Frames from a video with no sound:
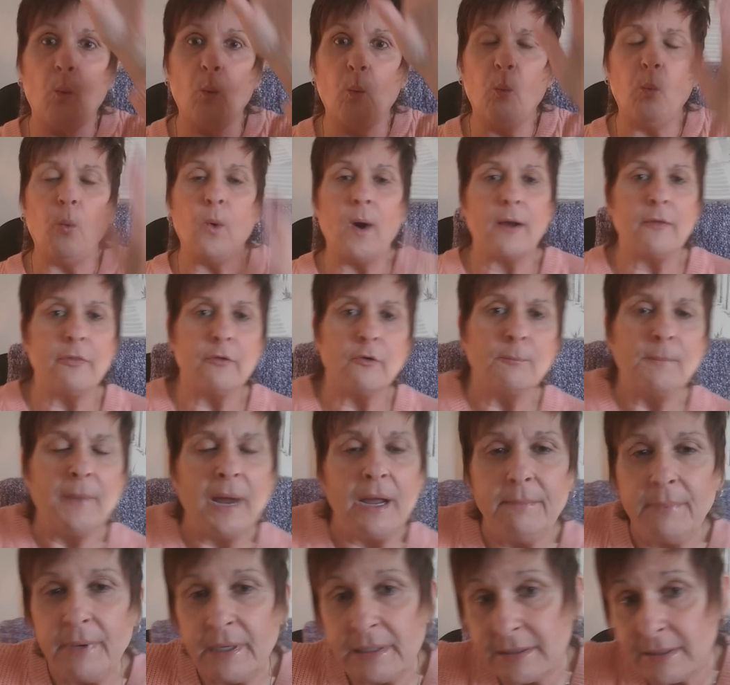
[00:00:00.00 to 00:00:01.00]
where there
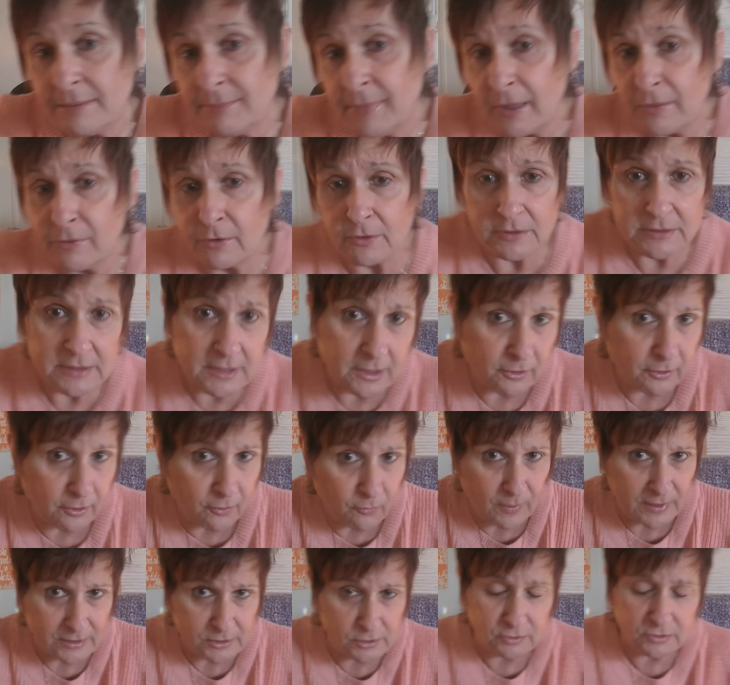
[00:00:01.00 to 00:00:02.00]
might be some others that are
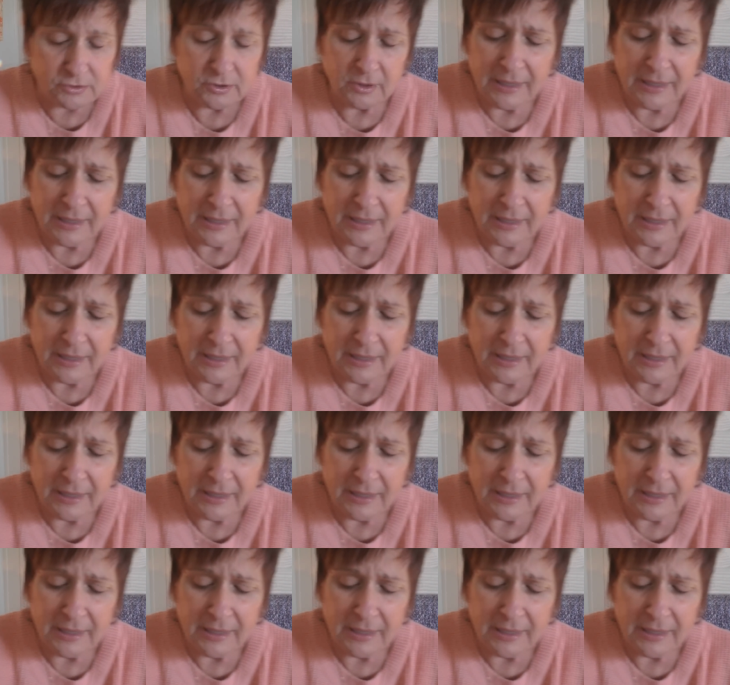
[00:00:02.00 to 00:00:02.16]
going to.